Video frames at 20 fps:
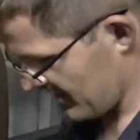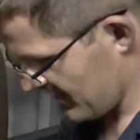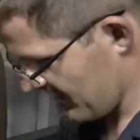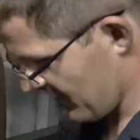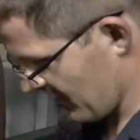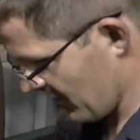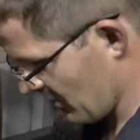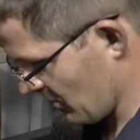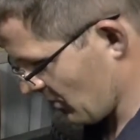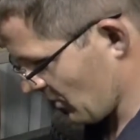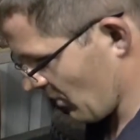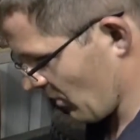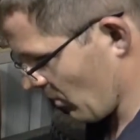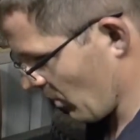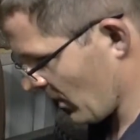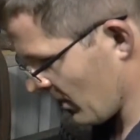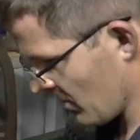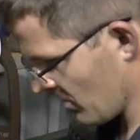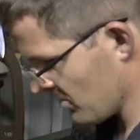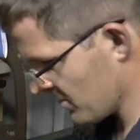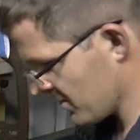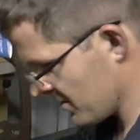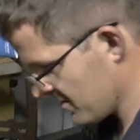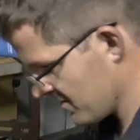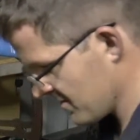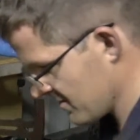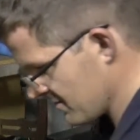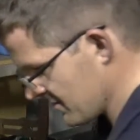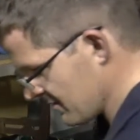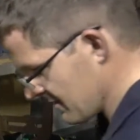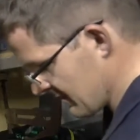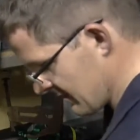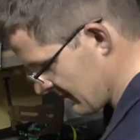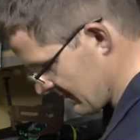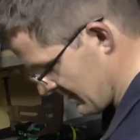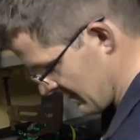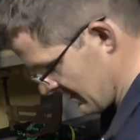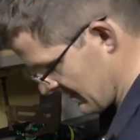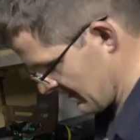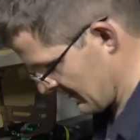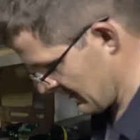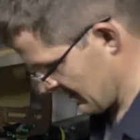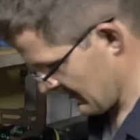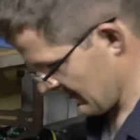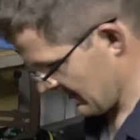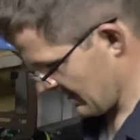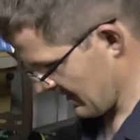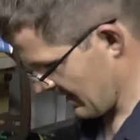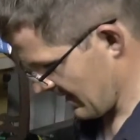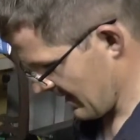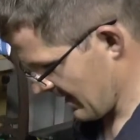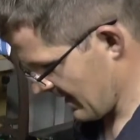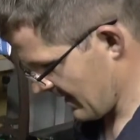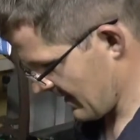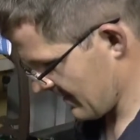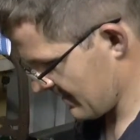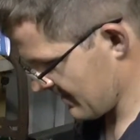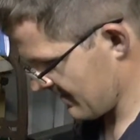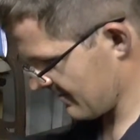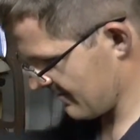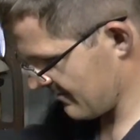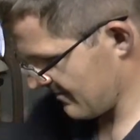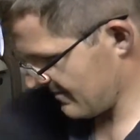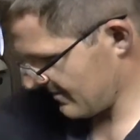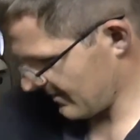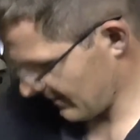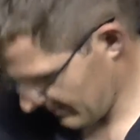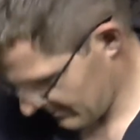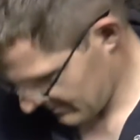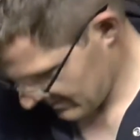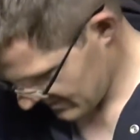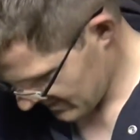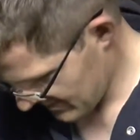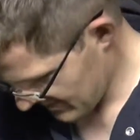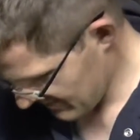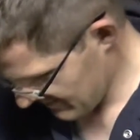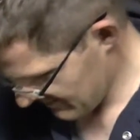difficult to weld, and it just